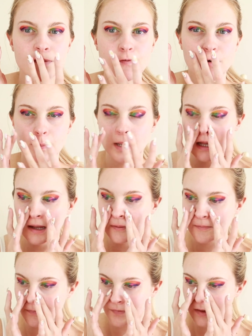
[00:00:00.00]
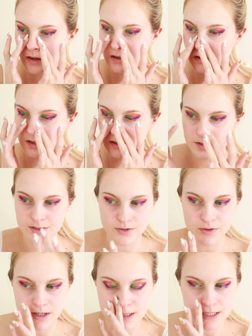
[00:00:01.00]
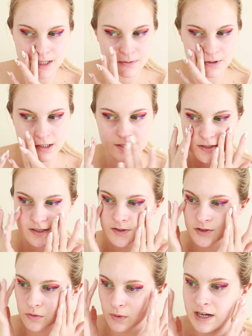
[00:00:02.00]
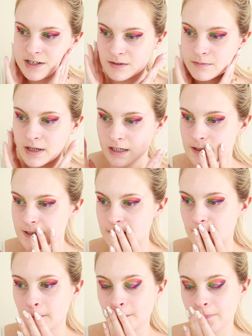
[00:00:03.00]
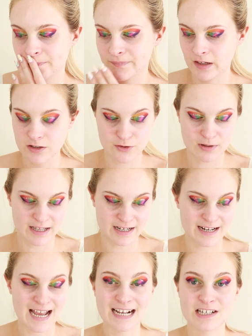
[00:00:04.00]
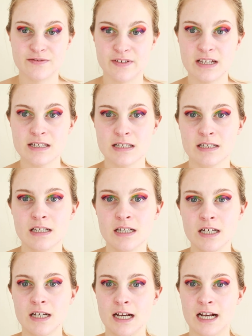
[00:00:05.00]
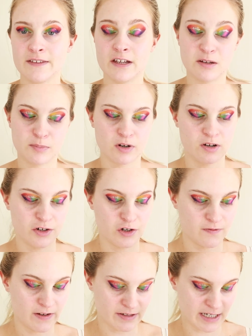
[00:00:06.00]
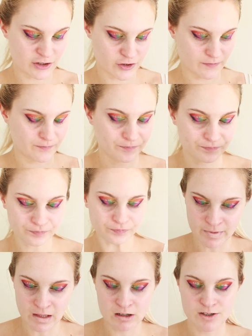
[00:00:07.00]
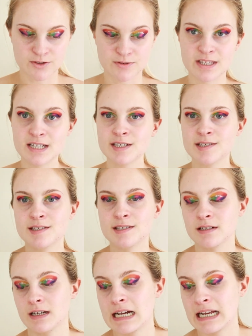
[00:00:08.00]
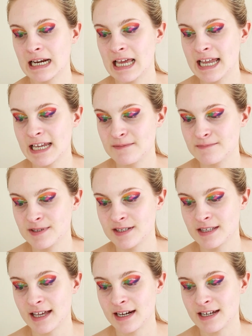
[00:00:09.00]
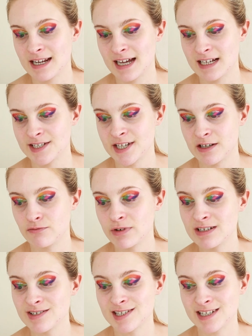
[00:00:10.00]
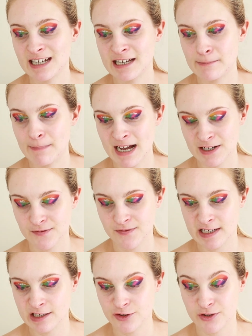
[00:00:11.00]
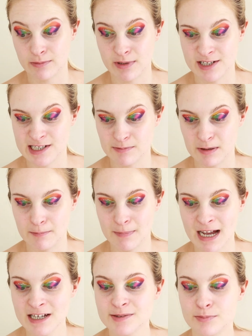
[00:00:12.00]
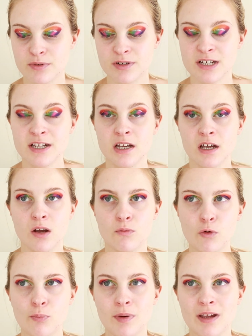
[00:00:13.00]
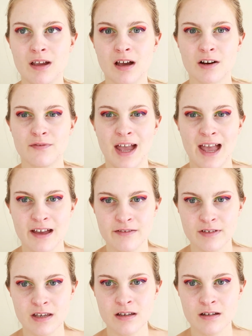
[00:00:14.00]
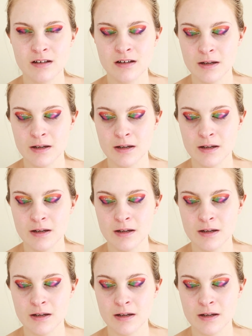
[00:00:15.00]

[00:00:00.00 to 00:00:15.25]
the formula. So the idea with this is you wait a minute to let it activate, and then you put on your foundation. So this claims that it has a real skin matte finish. That means it'll be matte, but it won't be kind of heavy